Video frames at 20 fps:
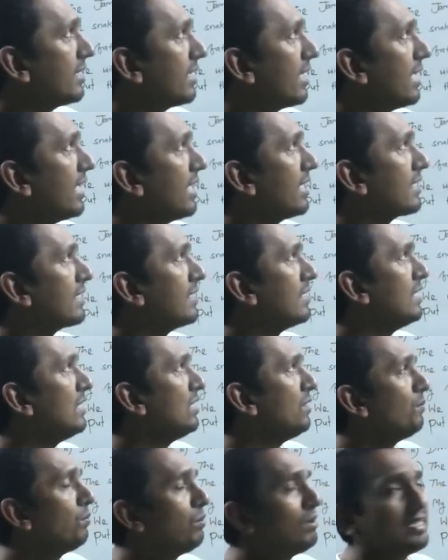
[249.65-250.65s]
her
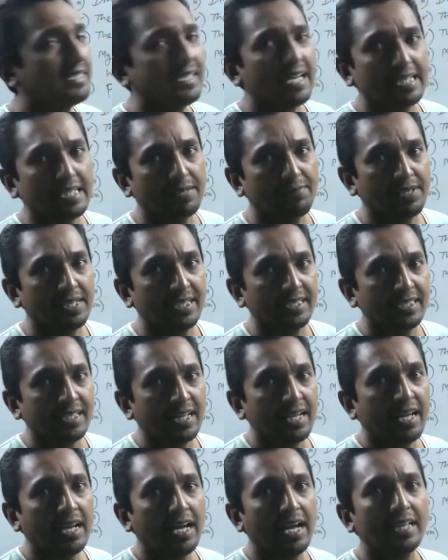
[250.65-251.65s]
foolish activities,
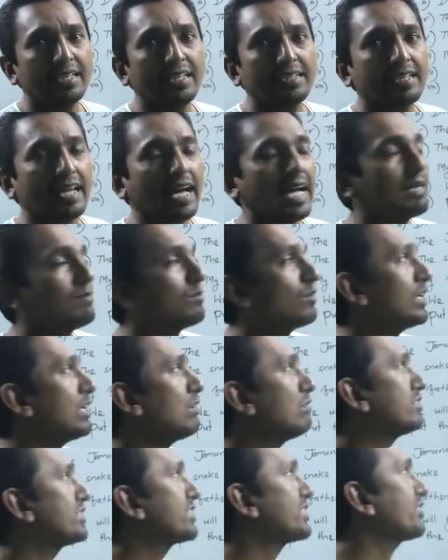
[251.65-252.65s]
at the time we
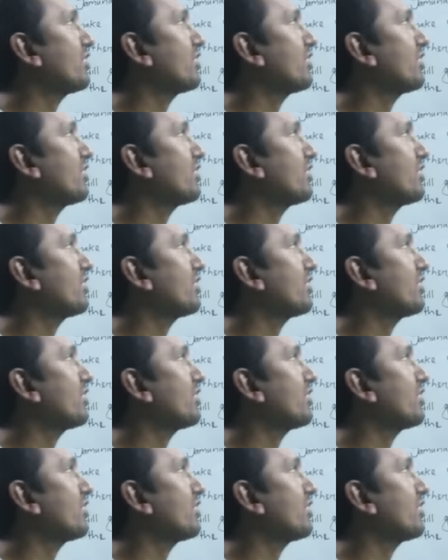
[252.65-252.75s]
use